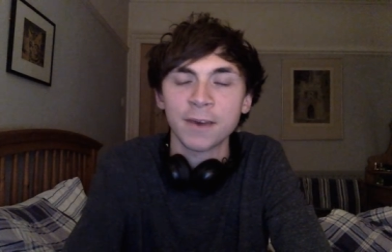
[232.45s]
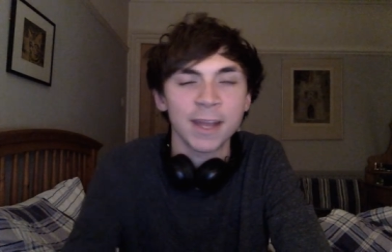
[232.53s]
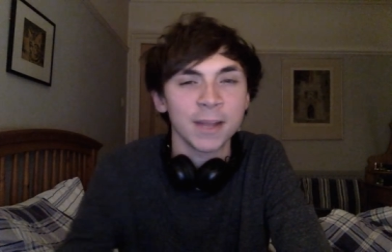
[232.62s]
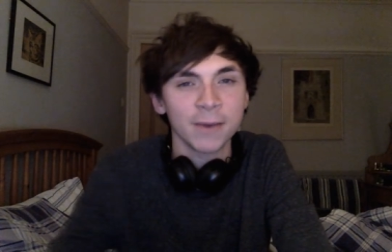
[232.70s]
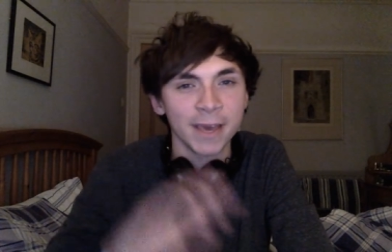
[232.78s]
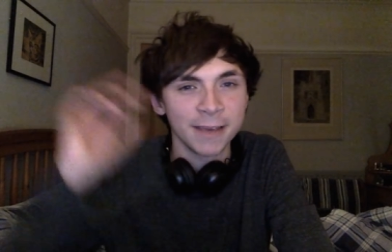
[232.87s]

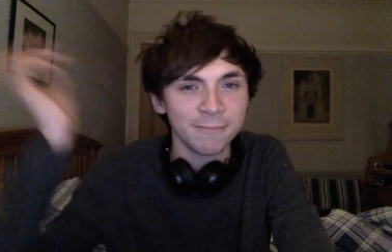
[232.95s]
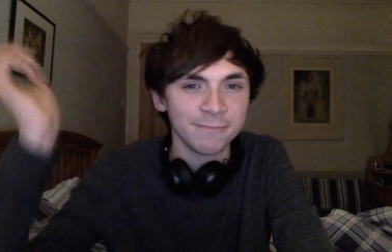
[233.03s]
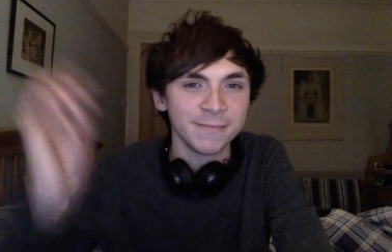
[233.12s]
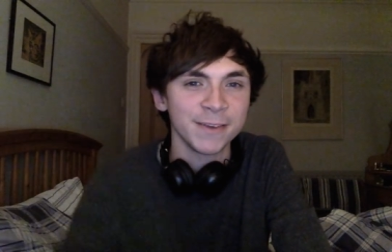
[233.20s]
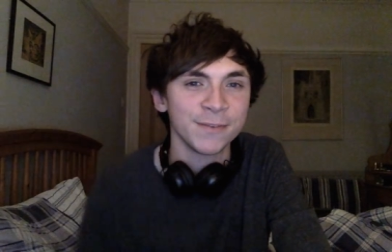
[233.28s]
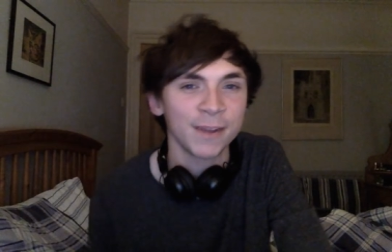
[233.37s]
Anyway,
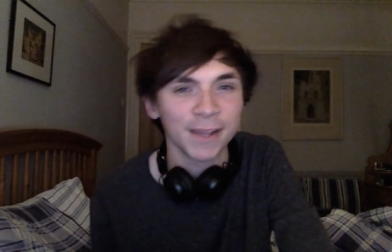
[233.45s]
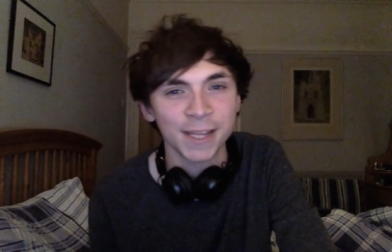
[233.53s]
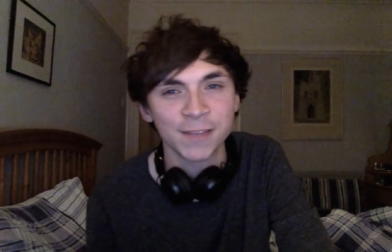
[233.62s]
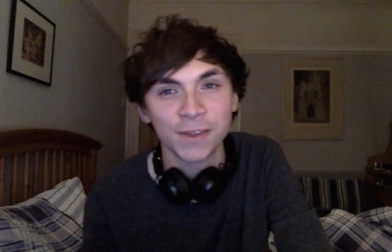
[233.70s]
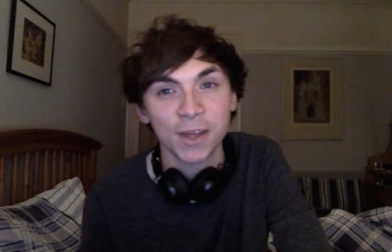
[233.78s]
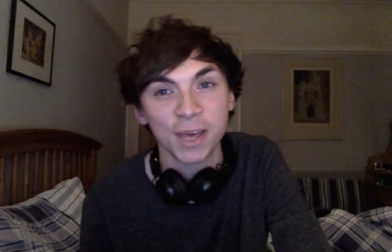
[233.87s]
if you like
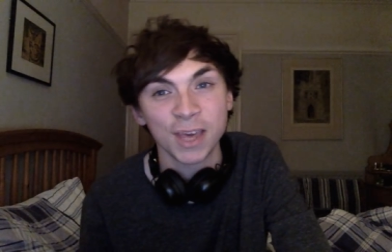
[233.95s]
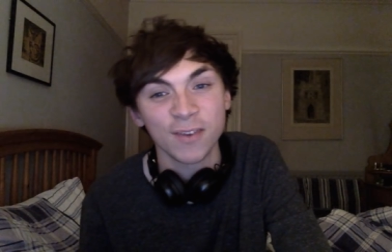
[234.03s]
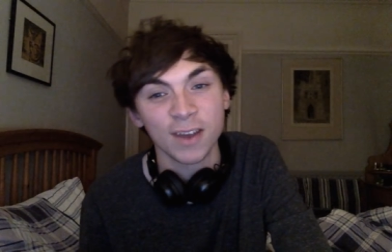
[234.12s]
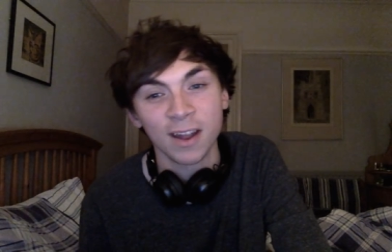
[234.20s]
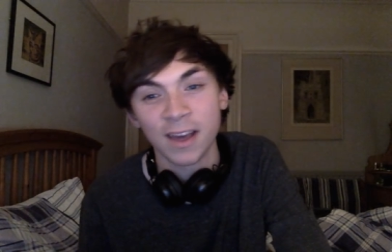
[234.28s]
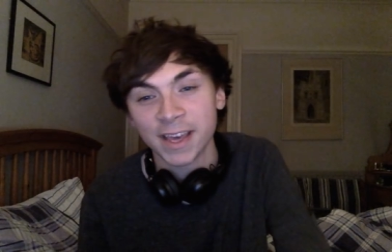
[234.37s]
this video, give
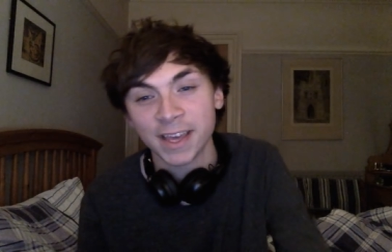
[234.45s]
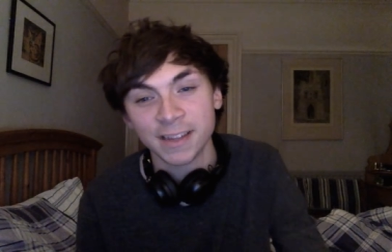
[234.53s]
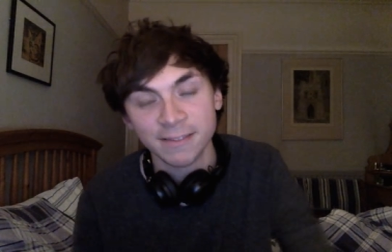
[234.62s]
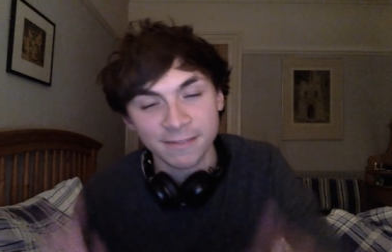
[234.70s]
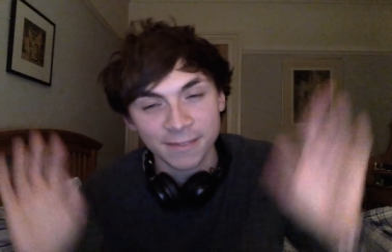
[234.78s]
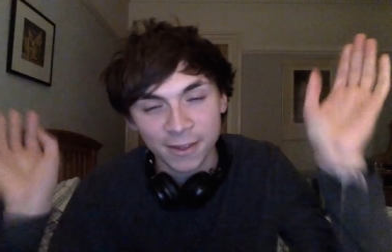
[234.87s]
it a like
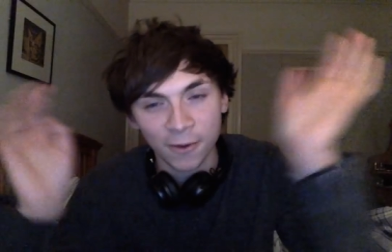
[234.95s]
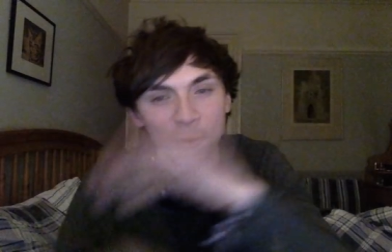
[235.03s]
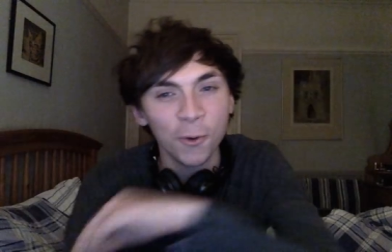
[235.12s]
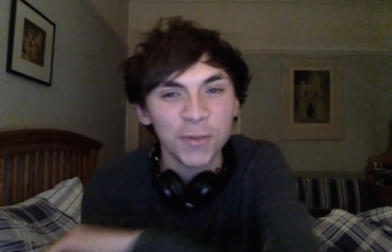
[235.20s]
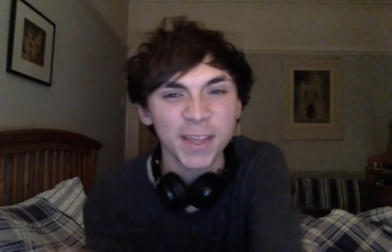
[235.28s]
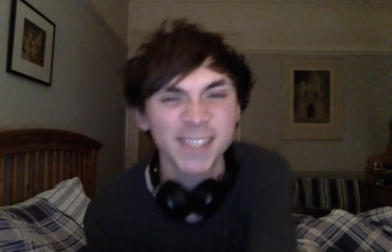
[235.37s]
and
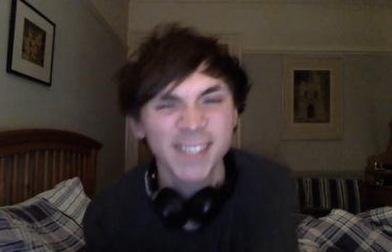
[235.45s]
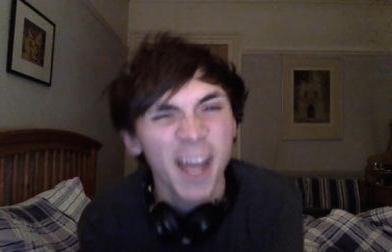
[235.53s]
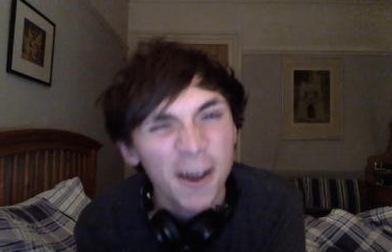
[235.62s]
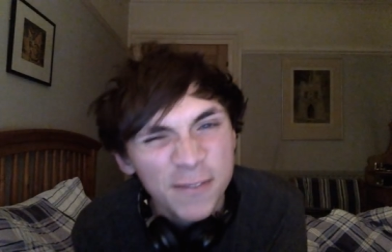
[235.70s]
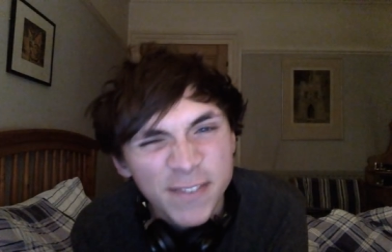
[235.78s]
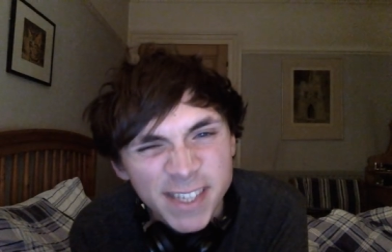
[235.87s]
all the
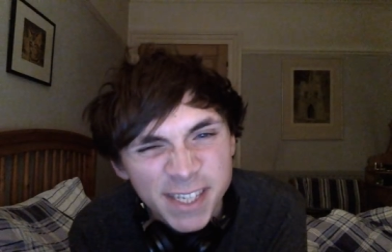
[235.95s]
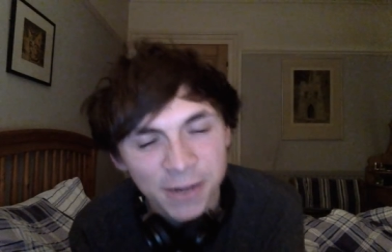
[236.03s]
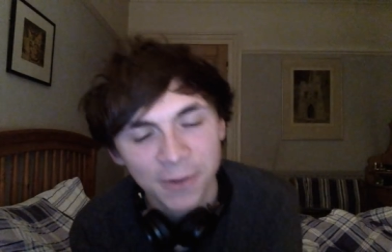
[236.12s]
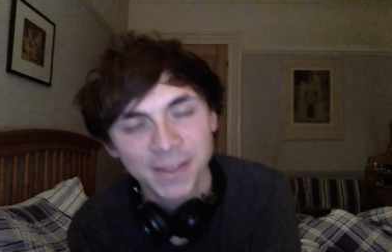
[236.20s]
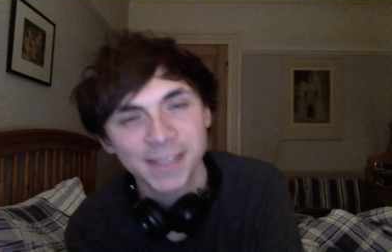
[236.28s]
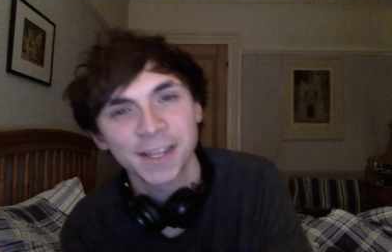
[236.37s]
stuffs. You
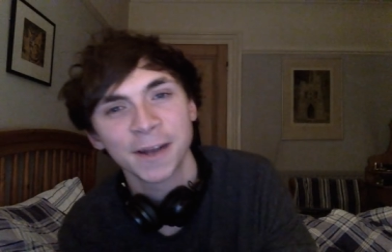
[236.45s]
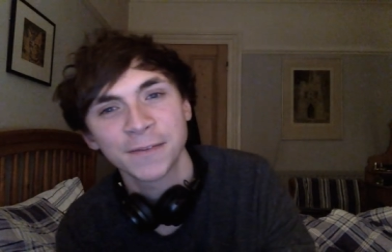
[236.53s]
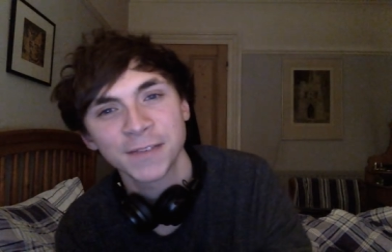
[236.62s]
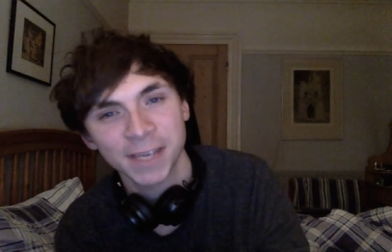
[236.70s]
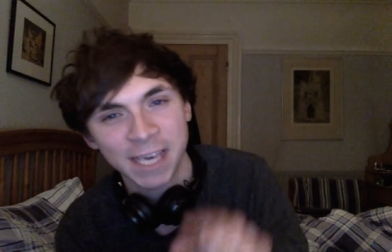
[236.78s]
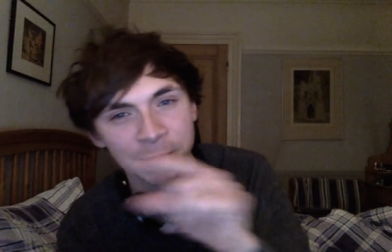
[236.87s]
know the
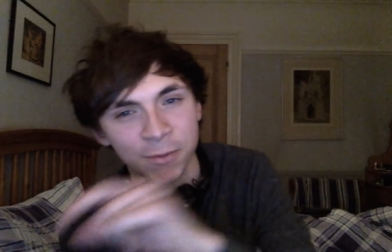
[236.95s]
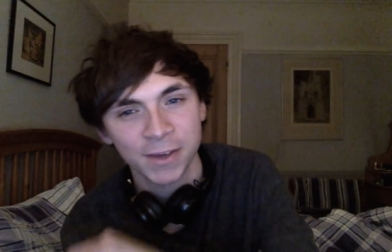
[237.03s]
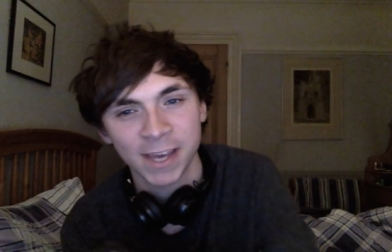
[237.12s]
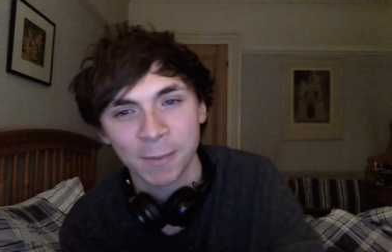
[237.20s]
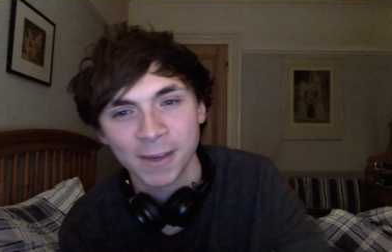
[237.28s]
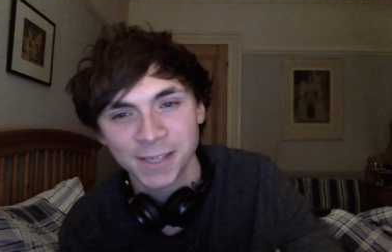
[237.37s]
stuffs. I keep
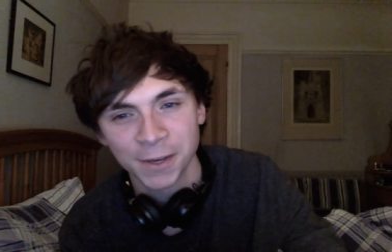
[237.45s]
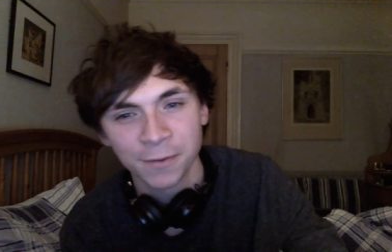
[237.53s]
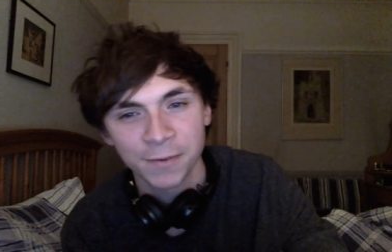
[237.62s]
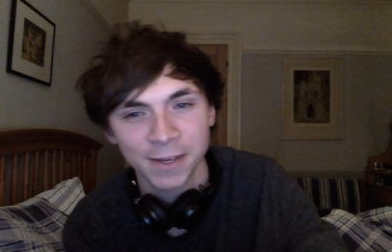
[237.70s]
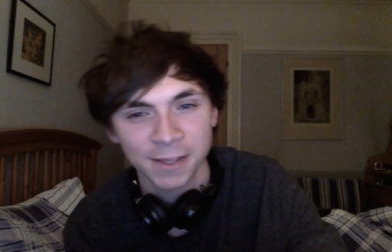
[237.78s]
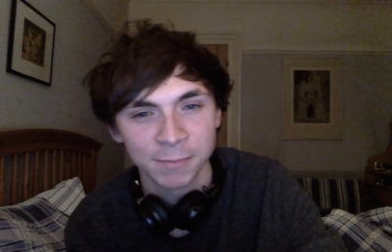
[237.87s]
looking at
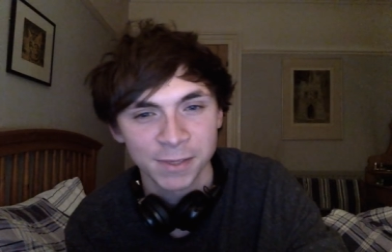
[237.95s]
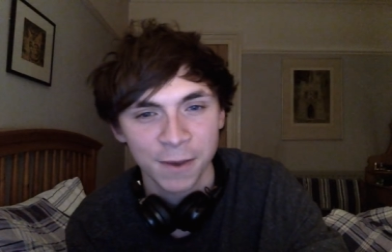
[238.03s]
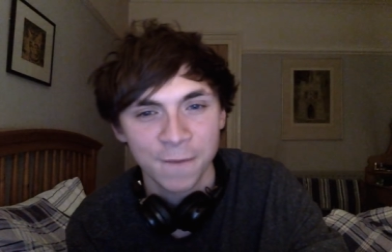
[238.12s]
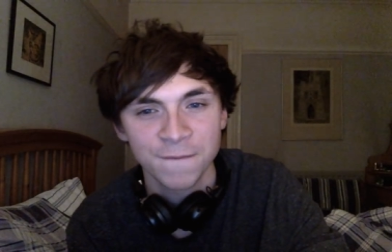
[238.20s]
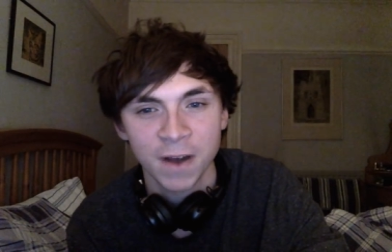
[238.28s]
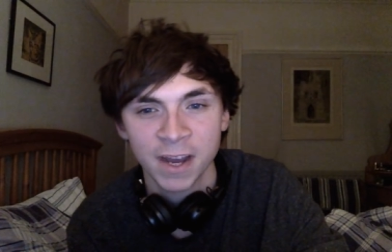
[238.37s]
myself because I'm
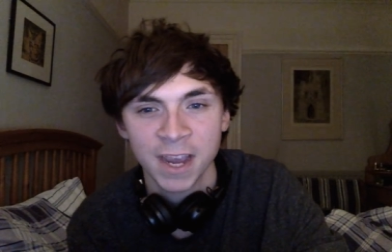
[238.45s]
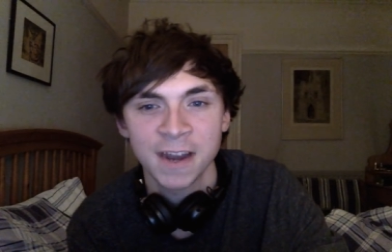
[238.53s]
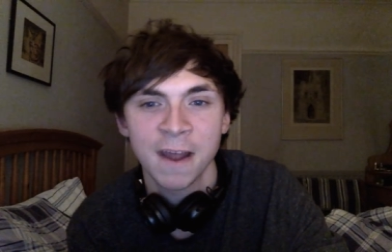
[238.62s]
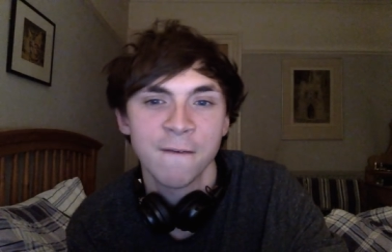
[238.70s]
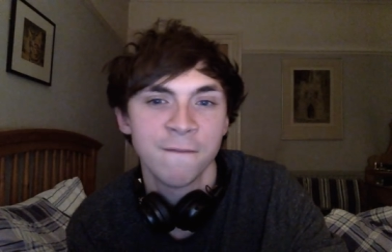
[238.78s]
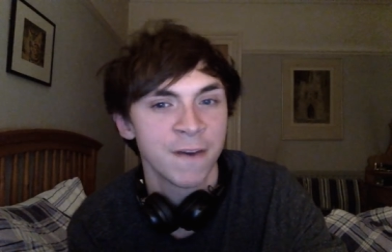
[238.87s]
so
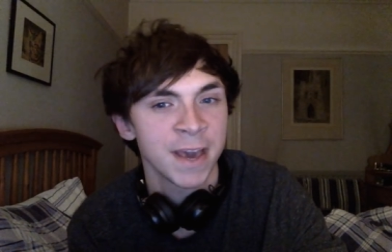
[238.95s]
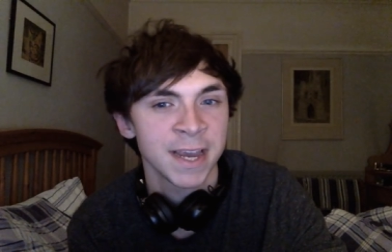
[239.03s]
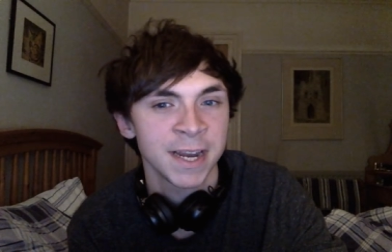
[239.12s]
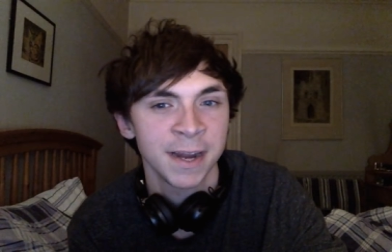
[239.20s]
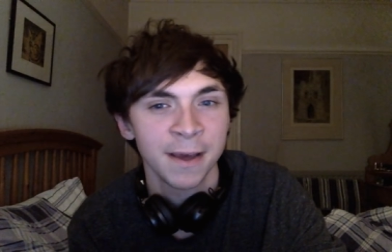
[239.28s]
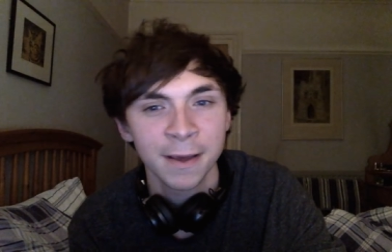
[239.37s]
fucking
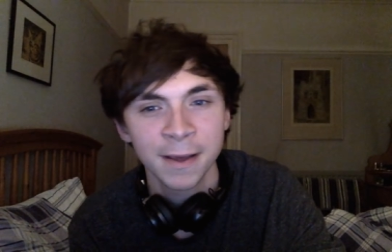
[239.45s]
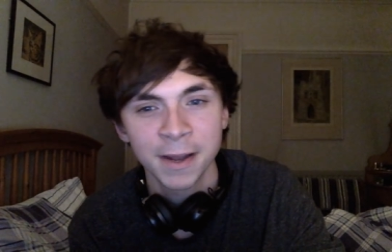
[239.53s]
vain.